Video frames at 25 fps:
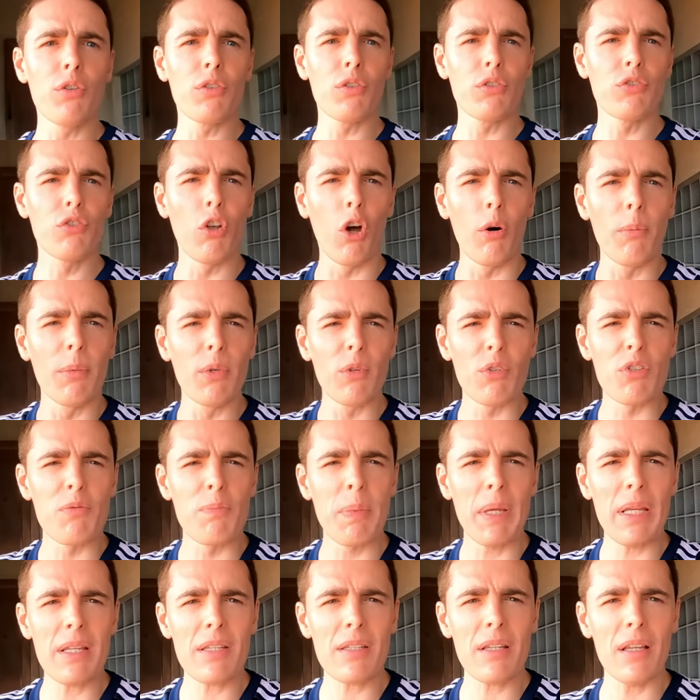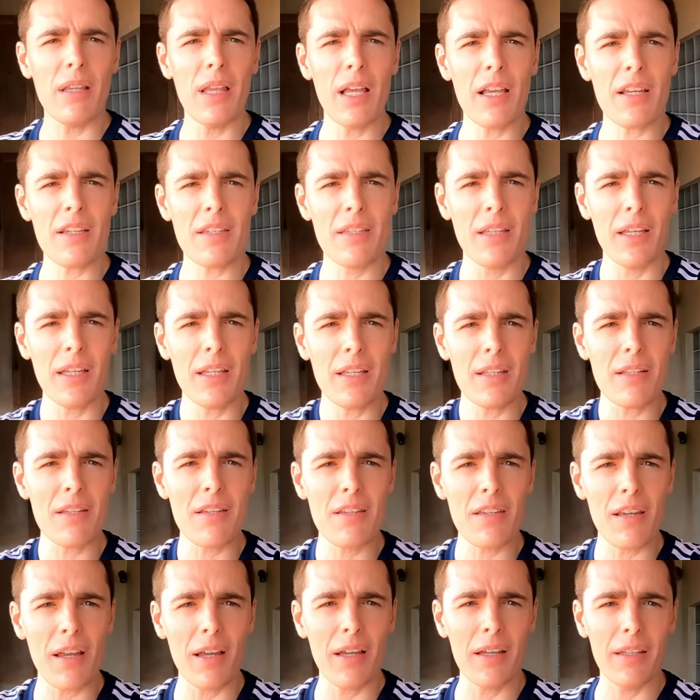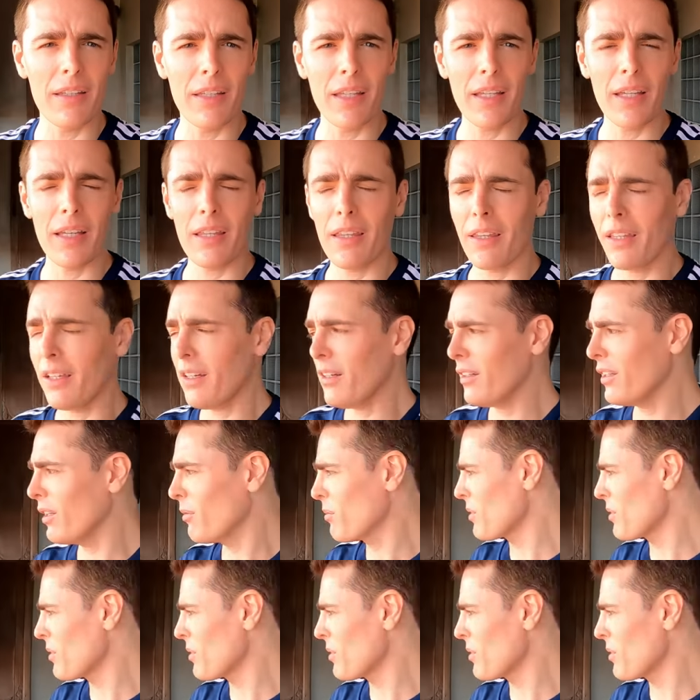Ordered Domino's pizza last night and sat and ate it there.